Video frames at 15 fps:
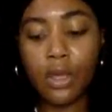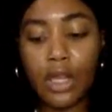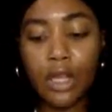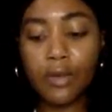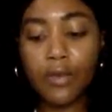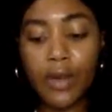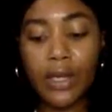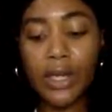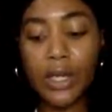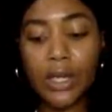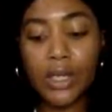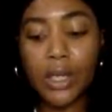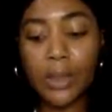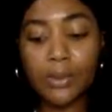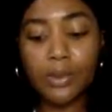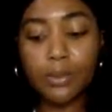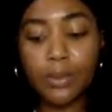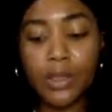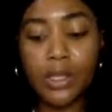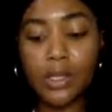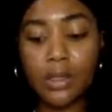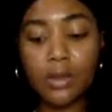Clarify 9 of Cups,
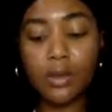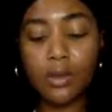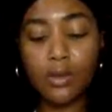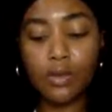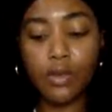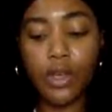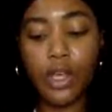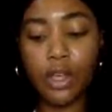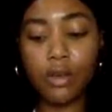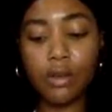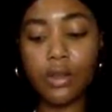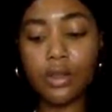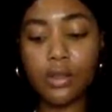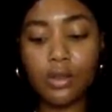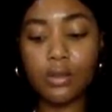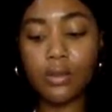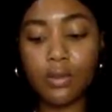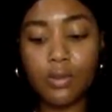please, for Aries.